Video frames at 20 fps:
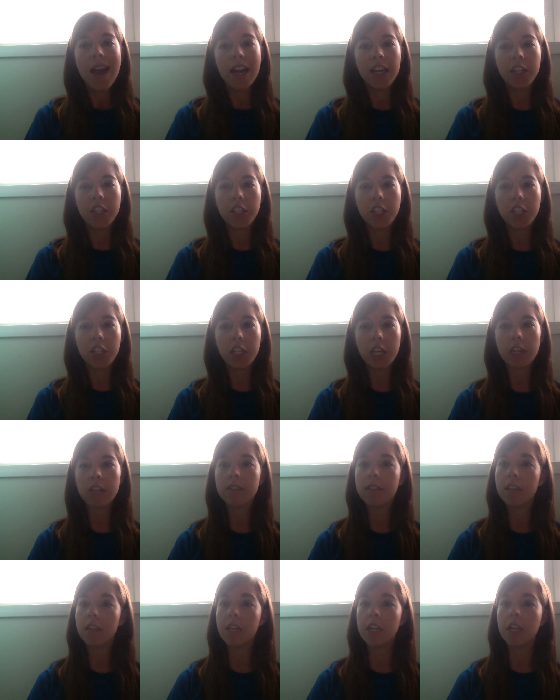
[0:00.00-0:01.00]
and she
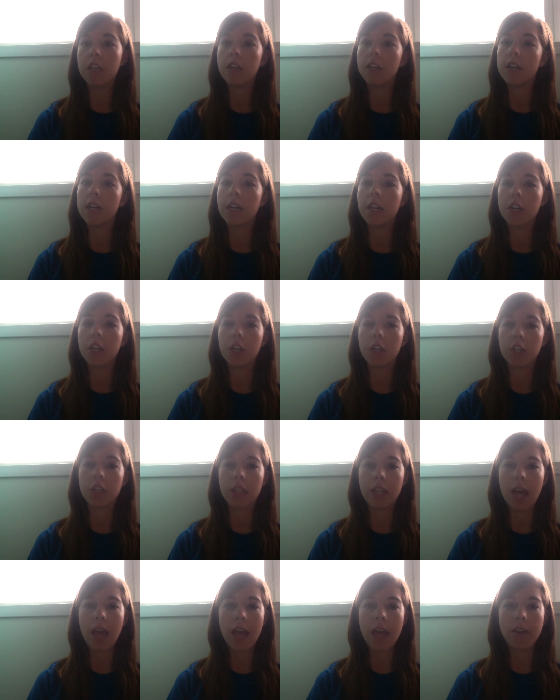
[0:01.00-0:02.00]
shares a year in her
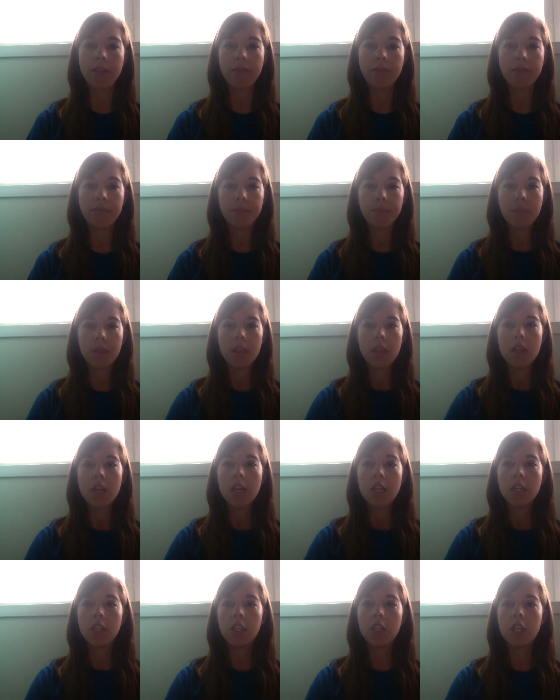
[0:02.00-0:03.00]
life.
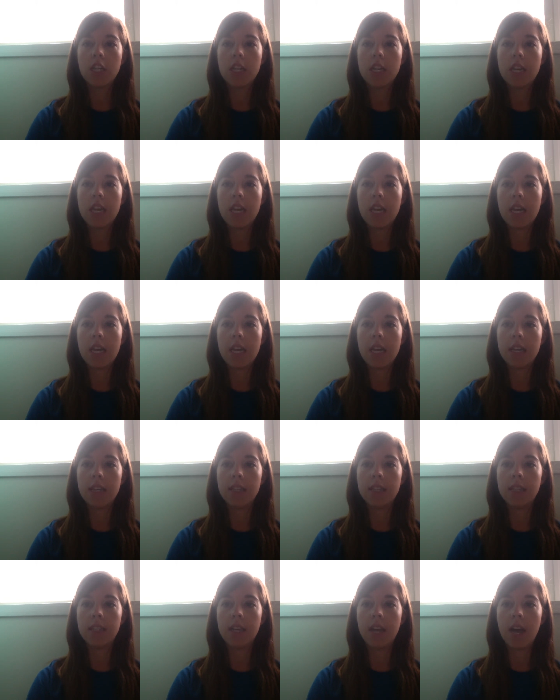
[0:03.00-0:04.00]
She
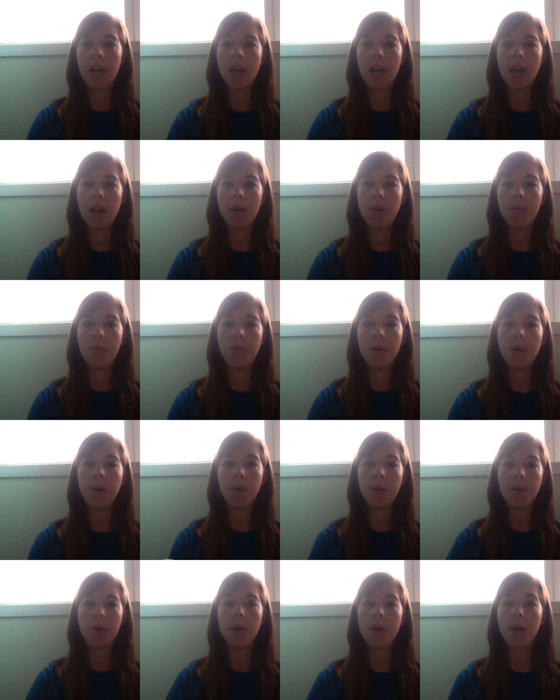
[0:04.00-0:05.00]
is um,
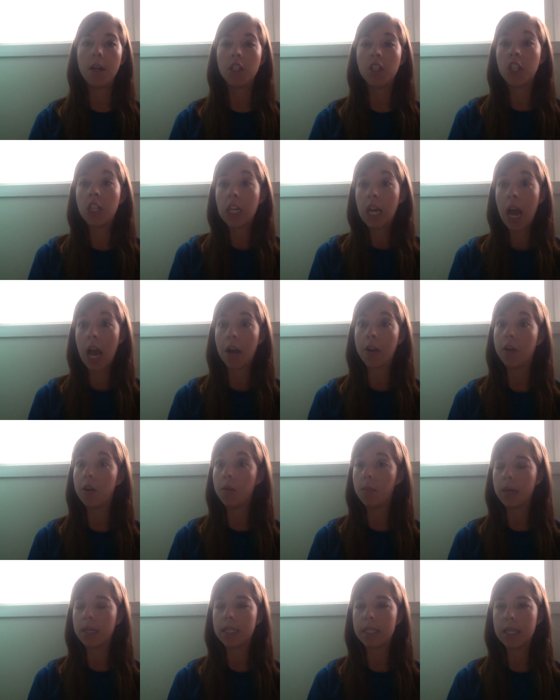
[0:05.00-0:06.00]

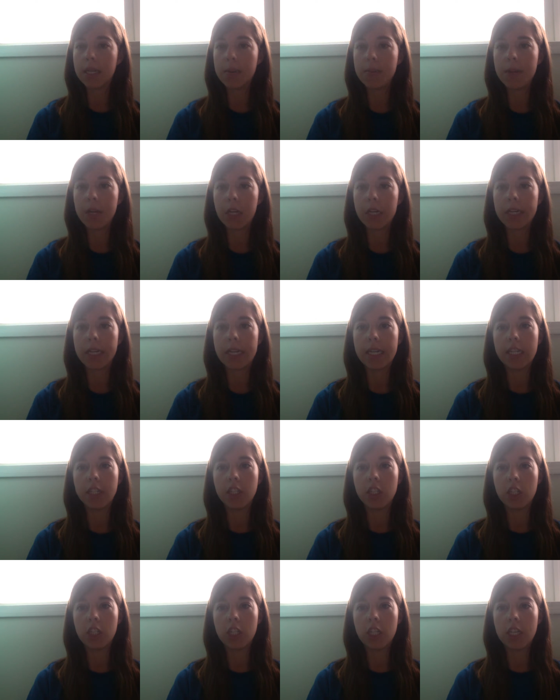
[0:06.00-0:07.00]
Chicano, Mexican American, and
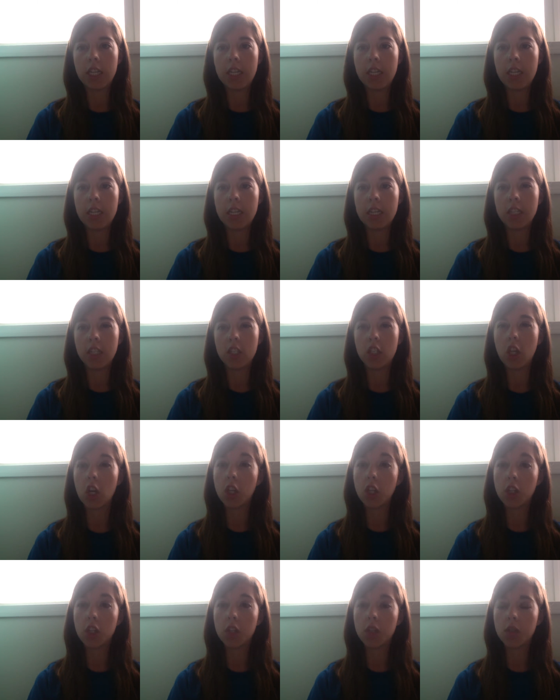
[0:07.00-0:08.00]
she
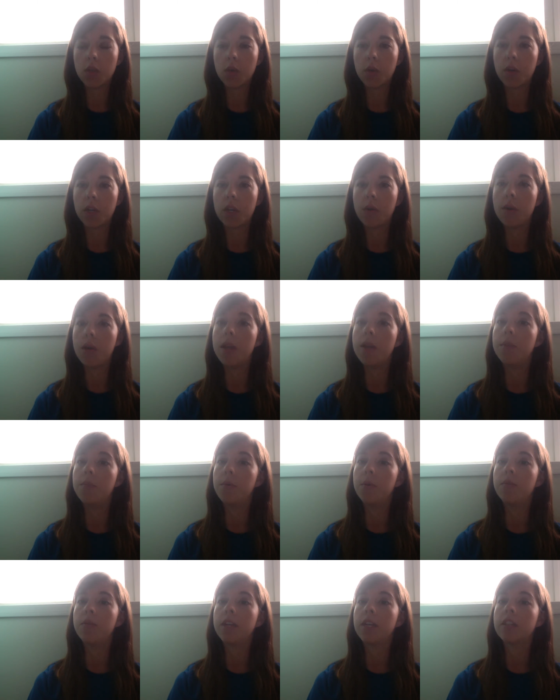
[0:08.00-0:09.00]
starts the story in
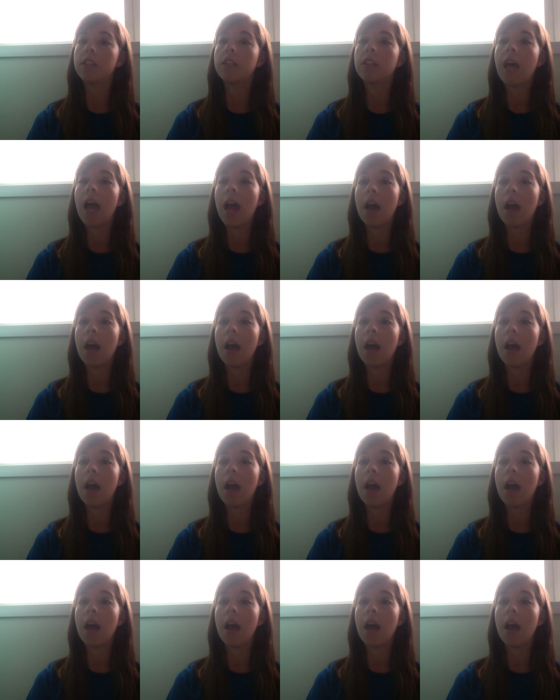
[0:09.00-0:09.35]
moving into the